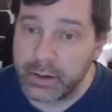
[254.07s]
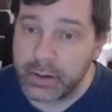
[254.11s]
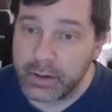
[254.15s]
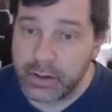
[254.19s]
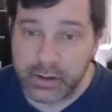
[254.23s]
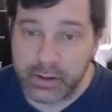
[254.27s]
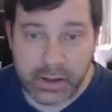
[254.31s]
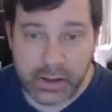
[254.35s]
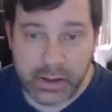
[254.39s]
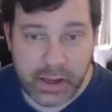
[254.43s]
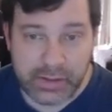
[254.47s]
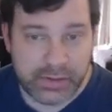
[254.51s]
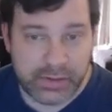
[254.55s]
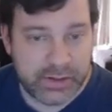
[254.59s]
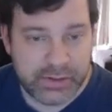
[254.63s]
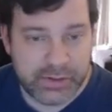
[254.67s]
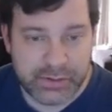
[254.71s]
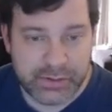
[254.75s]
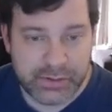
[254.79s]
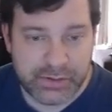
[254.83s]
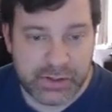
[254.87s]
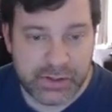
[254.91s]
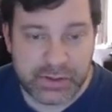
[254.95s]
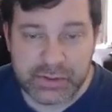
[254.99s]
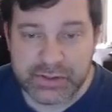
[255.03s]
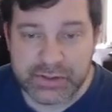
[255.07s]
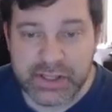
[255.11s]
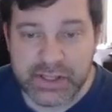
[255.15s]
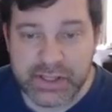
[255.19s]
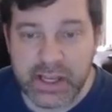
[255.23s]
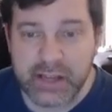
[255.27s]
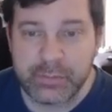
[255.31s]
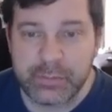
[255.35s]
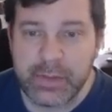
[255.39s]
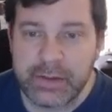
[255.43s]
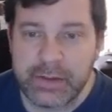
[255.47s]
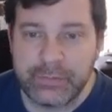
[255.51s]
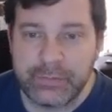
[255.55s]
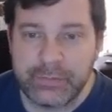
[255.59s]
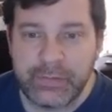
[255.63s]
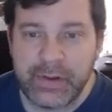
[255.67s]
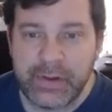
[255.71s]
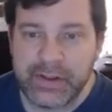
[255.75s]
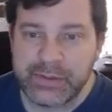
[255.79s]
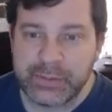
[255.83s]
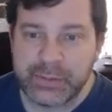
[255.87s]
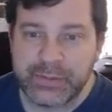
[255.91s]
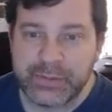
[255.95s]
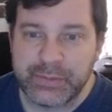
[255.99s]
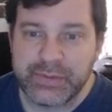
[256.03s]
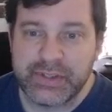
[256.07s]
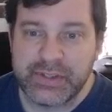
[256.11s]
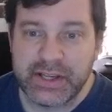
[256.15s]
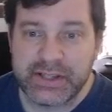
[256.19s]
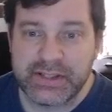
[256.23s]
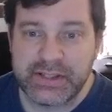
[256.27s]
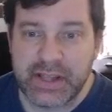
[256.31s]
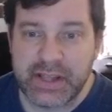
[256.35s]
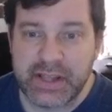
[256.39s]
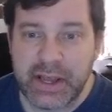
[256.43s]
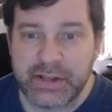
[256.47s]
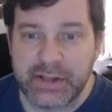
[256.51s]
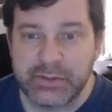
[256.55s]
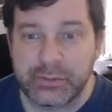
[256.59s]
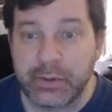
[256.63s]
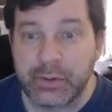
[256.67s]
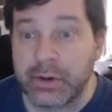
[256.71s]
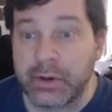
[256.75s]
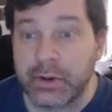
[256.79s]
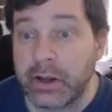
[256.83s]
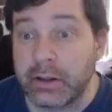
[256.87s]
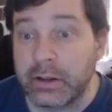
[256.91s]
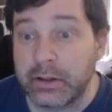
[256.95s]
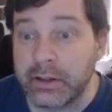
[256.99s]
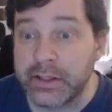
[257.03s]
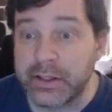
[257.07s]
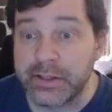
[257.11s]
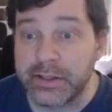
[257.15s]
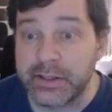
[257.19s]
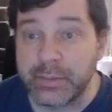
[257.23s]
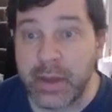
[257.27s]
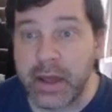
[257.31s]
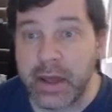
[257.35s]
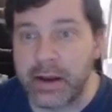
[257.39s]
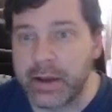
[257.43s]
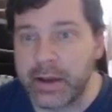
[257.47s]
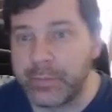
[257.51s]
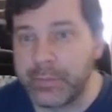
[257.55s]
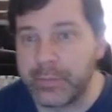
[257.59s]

And then you start your second main phase with 6 extra colorless mana.